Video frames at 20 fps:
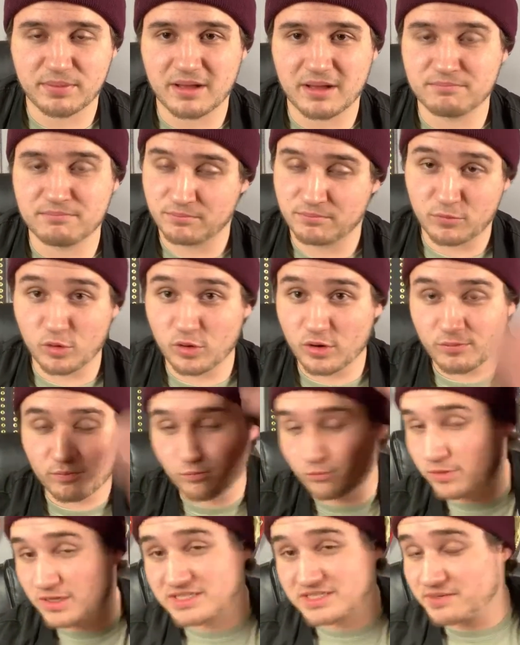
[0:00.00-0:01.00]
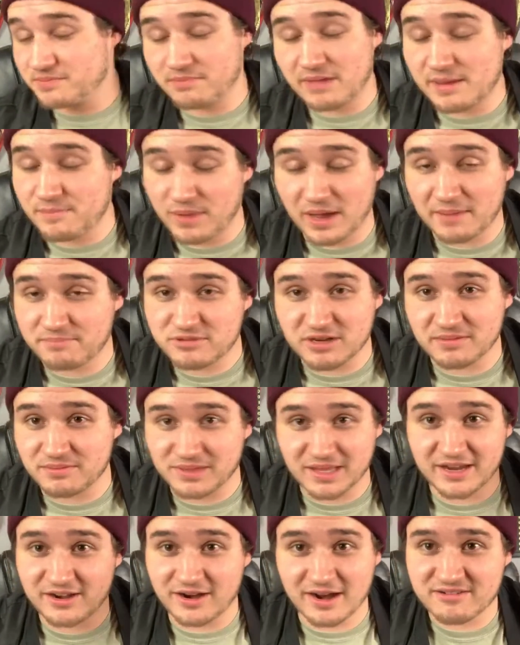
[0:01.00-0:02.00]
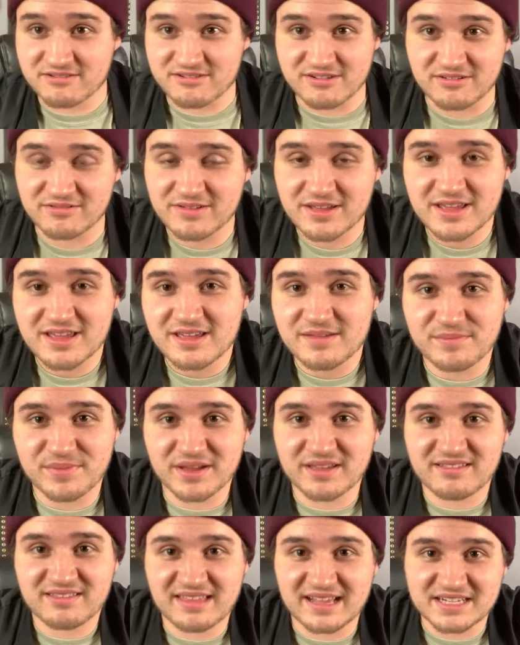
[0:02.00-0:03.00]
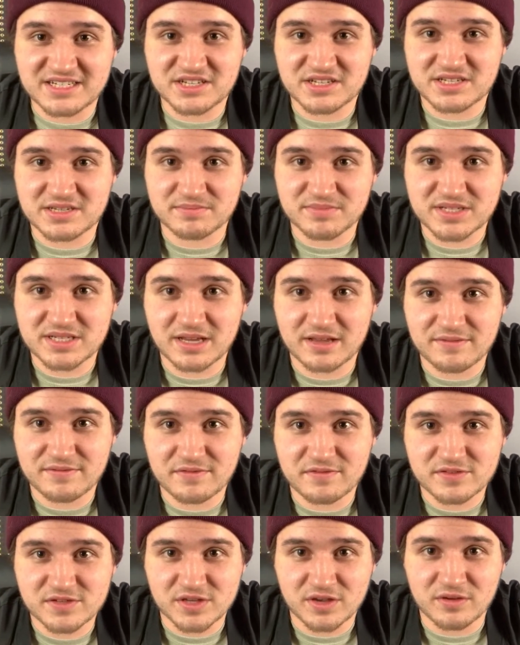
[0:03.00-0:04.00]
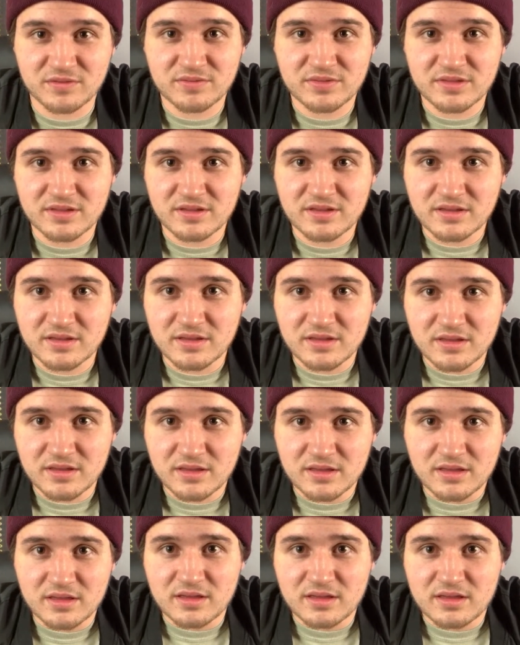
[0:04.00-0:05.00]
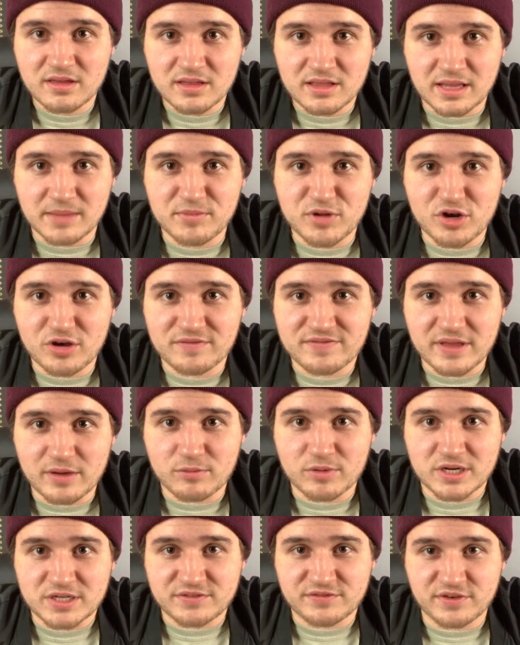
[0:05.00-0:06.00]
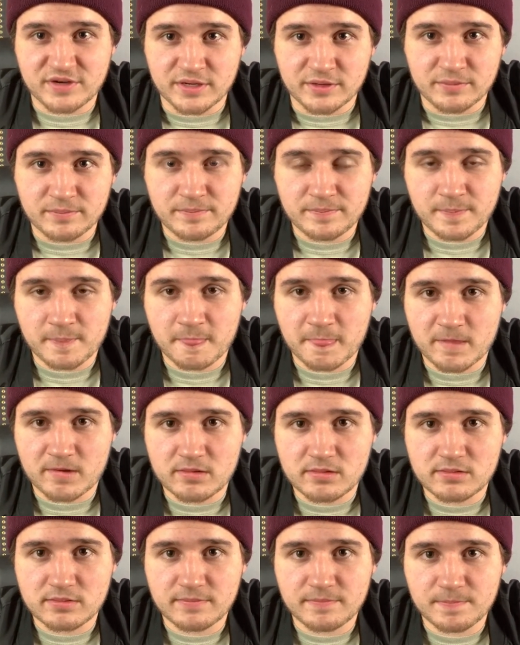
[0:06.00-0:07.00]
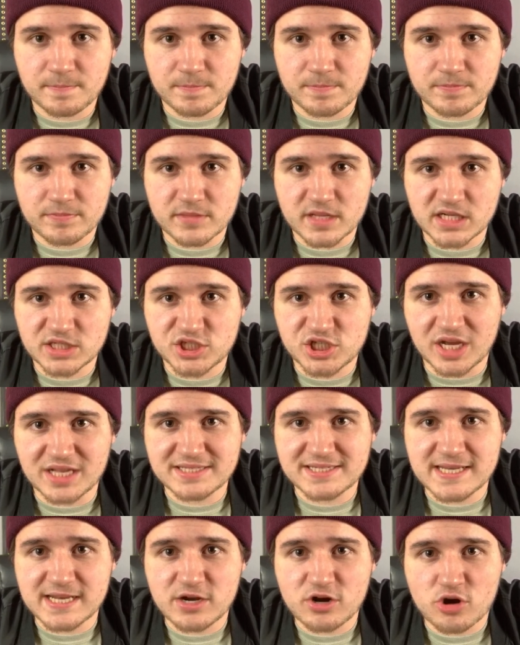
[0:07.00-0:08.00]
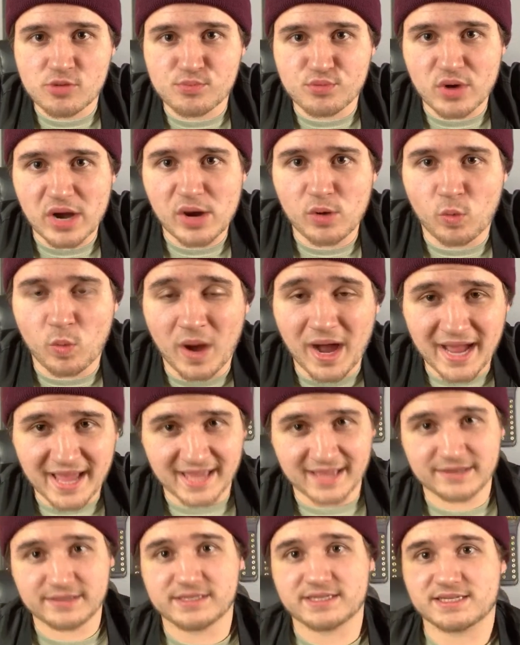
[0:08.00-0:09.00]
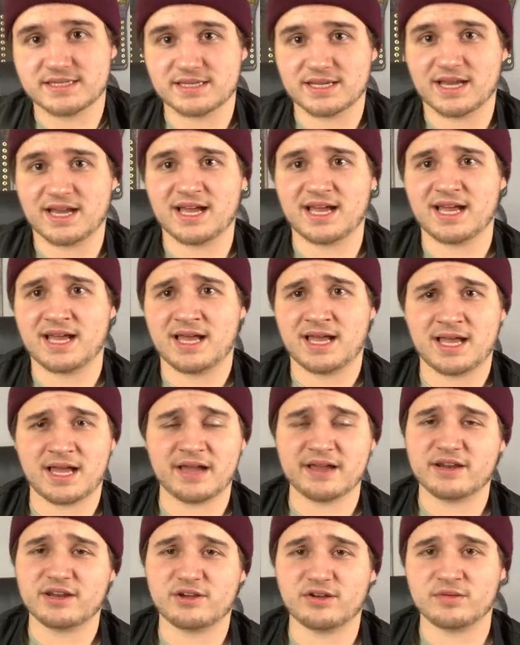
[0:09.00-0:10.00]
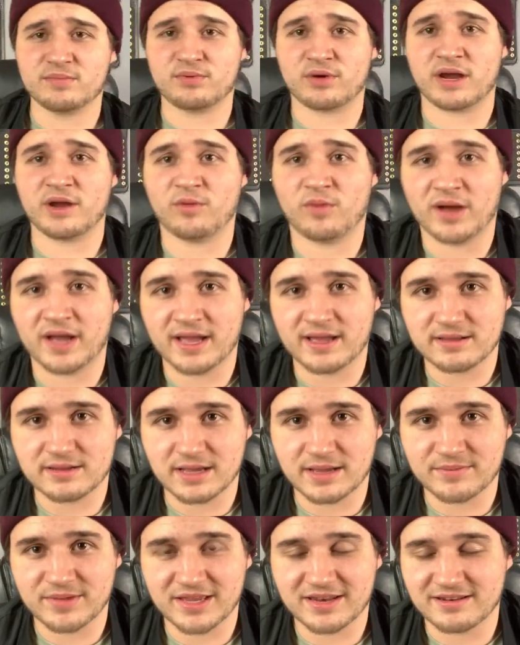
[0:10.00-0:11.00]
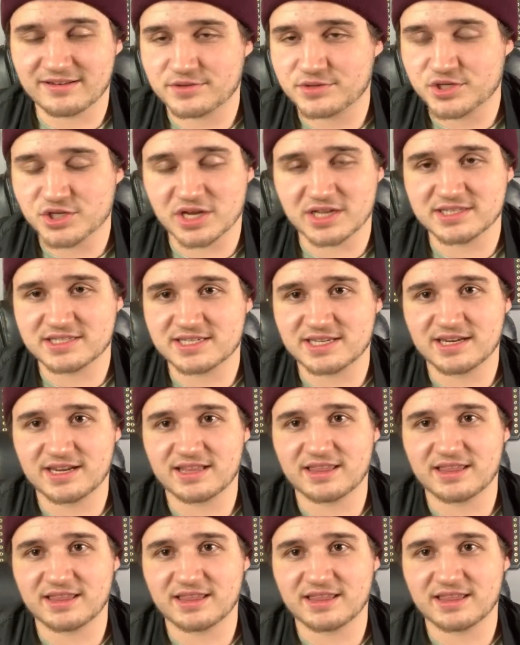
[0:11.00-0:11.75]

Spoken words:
More wisdom might pop up later. I don't know, but that's just some stuff. So let me know if that works for you. John Cena or Bray Wyatt? I'm gonna go with Bray Wyatt. I mean, John Cena.